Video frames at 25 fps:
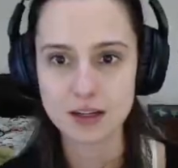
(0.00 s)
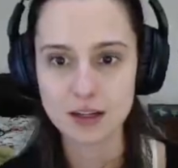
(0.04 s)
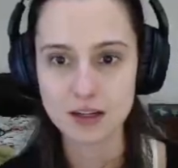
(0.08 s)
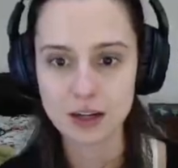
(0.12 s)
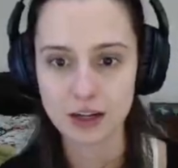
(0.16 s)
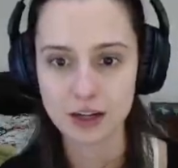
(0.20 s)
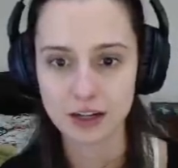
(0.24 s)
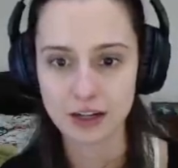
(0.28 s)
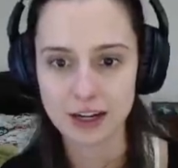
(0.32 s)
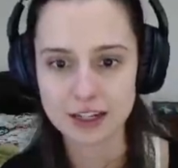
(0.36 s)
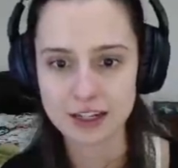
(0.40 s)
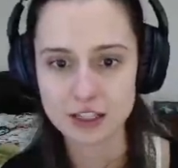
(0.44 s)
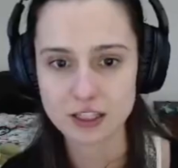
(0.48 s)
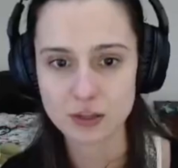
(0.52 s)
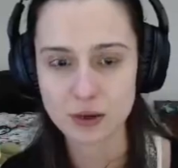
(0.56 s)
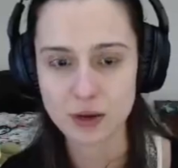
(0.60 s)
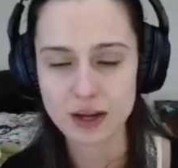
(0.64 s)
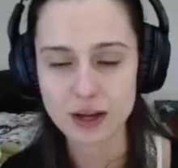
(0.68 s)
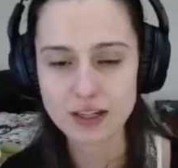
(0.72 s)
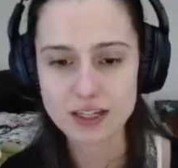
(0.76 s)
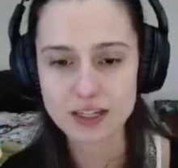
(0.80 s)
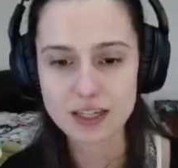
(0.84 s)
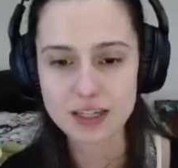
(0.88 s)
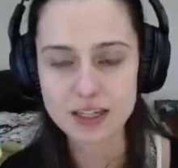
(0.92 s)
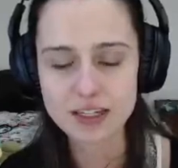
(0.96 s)
Alright, so
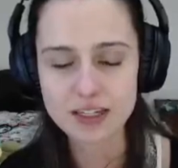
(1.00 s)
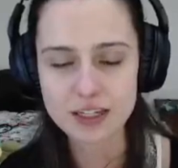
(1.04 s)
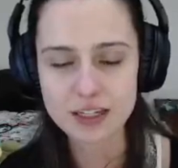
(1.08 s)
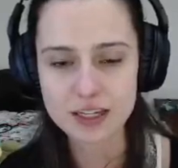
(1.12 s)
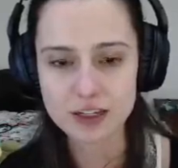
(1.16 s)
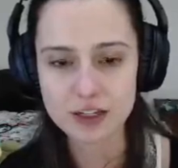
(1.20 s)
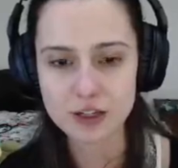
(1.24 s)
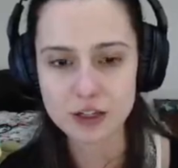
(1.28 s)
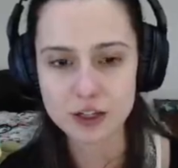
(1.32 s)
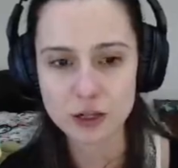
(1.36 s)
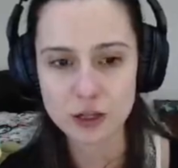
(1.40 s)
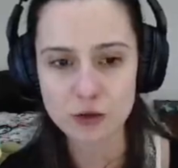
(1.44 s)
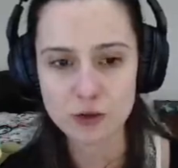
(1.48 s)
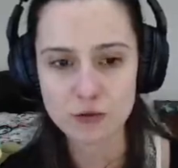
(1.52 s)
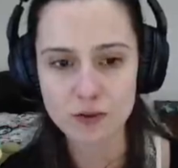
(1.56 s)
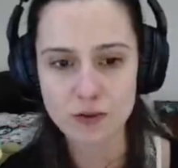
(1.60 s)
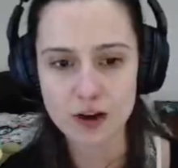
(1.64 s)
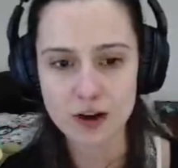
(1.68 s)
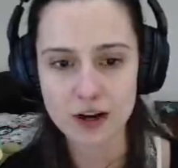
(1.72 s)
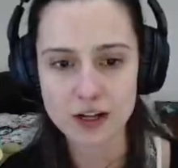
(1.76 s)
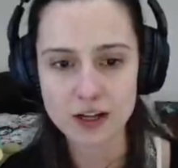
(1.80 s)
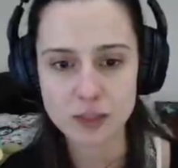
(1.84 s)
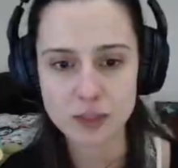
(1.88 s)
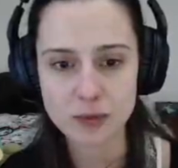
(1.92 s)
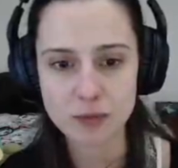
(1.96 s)
hunting a deer so far
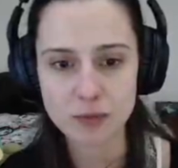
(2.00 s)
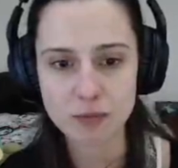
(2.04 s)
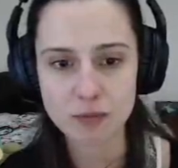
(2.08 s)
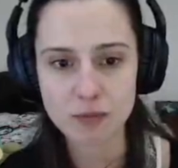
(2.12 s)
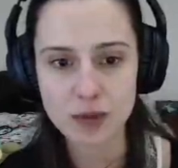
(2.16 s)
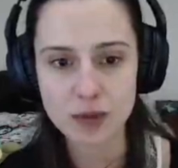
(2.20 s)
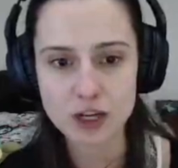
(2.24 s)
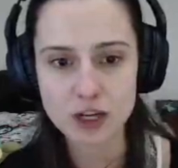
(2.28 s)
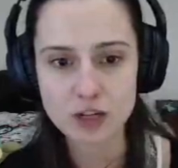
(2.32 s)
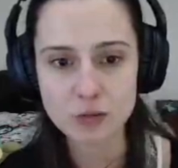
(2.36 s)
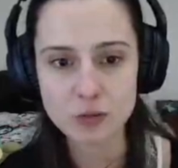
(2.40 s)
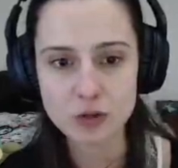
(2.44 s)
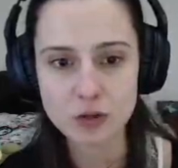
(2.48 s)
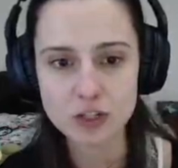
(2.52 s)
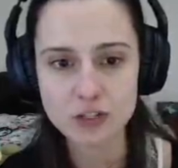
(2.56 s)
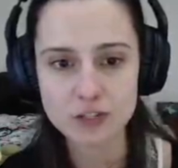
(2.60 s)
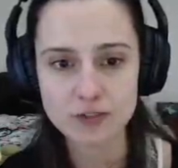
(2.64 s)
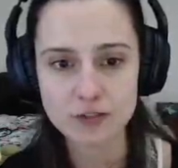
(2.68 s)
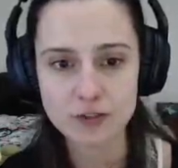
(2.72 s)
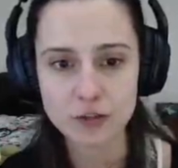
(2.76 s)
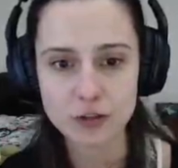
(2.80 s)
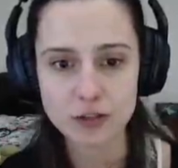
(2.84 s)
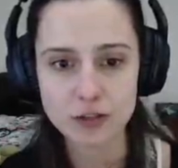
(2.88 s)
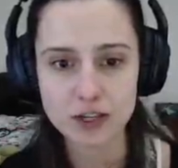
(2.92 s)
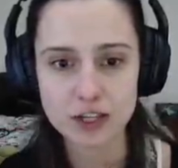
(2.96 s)
has been much more
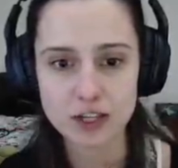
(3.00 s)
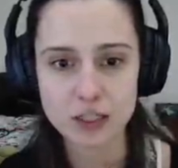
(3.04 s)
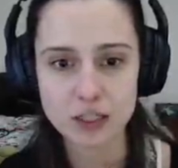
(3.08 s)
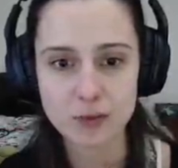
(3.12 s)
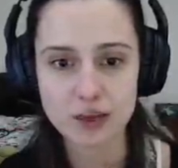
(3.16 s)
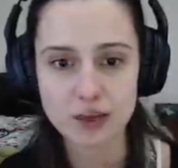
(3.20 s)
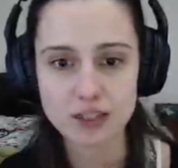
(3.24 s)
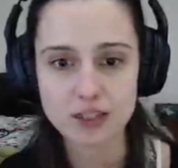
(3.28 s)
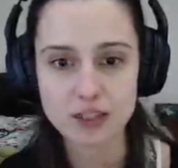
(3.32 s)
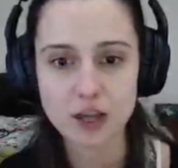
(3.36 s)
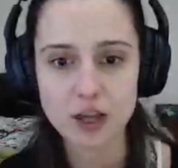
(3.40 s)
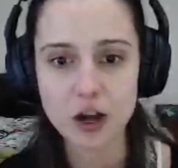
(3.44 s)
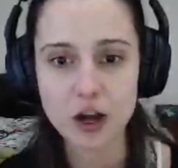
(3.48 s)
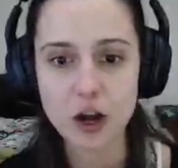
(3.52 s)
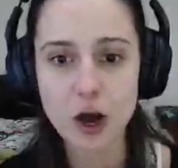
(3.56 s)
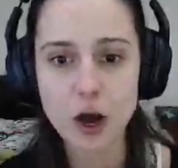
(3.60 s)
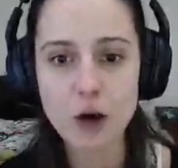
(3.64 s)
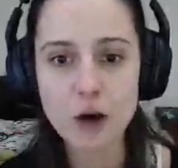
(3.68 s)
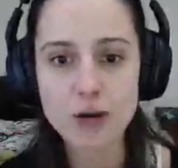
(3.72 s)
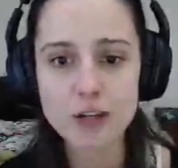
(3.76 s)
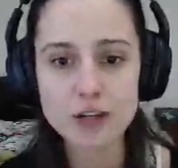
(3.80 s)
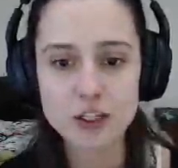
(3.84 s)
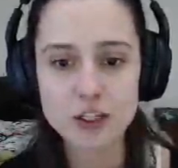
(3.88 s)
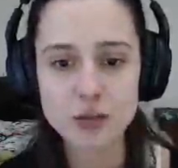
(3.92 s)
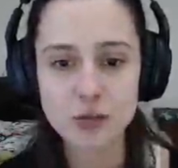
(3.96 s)
difficult than expected. Oh,
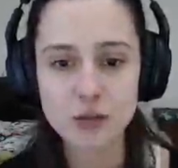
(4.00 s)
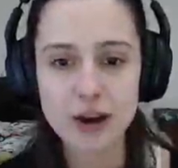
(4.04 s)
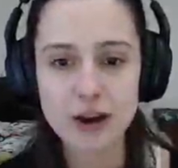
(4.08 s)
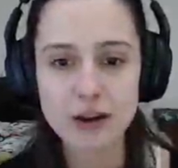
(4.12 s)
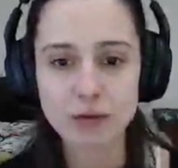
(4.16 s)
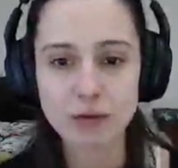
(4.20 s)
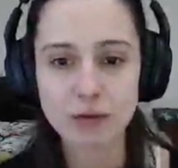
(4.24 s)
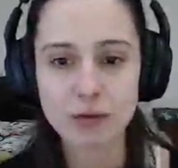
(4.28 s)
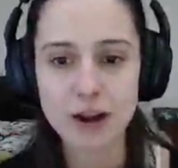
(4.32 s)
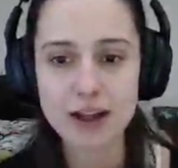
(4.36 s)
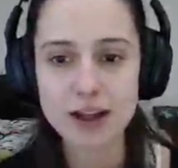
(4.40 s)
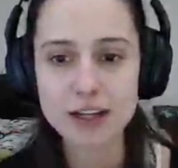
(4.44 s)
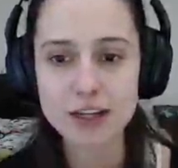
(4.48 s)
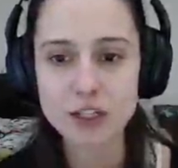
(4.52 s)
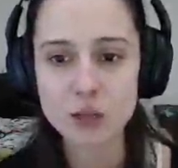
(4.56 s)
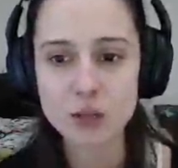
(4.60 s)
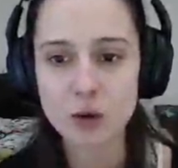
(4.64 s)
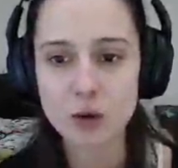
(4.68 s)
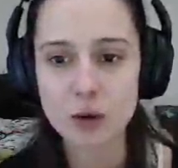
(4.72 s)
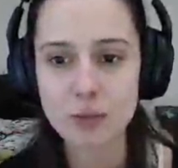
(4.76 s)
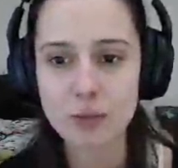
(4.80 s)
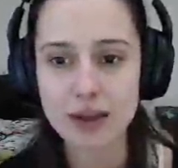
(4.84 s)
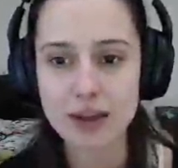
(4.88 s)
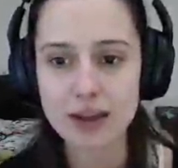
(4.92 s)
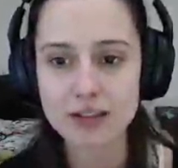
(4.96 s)
it just ran right into
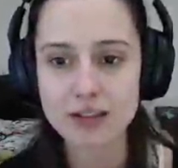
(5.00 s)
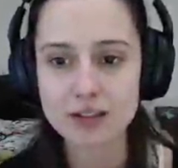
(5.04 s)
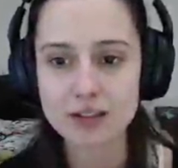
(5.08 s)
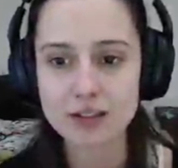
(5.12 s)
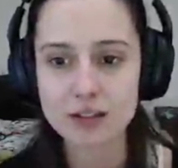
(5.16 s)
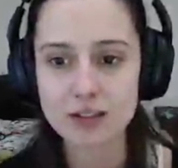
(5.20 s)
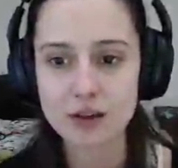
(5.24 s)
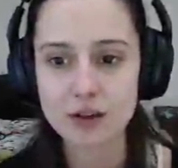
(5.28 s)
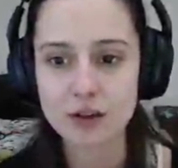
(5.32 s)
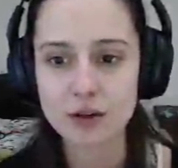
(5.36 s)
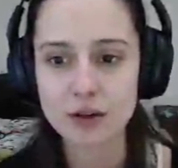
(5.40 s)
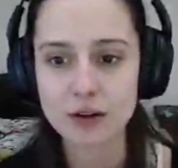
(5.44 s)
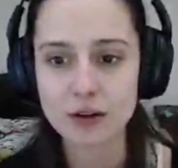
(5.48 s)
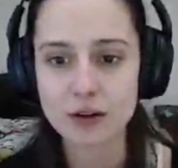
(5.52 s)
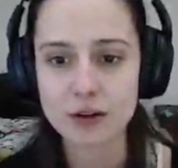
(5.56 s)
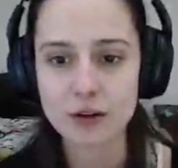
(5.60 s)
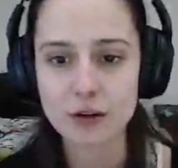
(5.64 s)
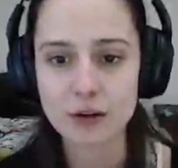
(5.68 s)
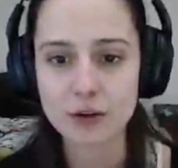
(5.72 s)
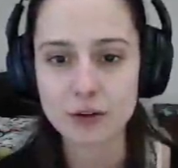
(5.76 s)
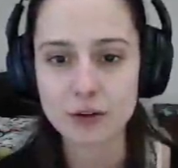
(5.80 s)
our base. Oh no.